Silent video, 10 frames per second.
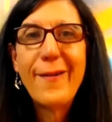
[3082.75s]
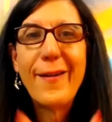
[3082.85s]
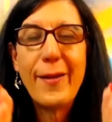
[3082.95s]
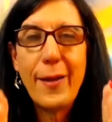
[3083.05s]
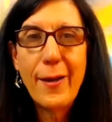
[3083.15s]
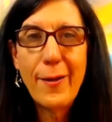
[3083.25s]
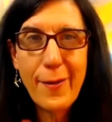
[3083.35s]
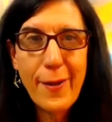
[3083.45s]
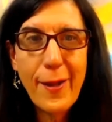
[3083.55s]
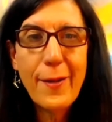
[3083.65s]
and that
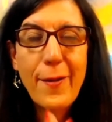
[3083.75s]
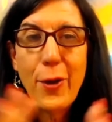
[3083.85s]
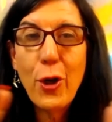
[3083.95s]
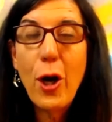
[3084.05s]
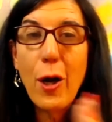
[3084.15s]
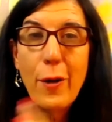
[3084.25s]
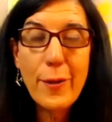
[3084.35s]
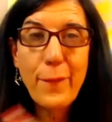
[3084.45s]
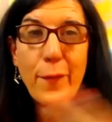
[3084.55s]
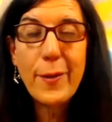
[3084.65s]
that there are
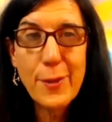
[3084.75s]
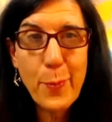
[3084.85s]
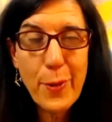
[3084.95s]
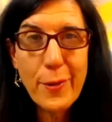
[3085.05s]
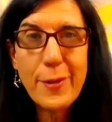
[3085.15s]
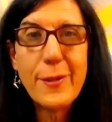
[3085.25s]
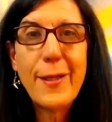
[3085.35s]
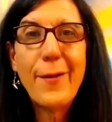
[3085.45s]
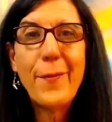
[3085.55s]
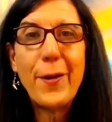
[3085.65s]
different experiences
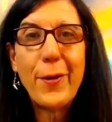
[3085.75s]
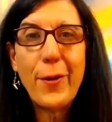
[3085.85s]
out there,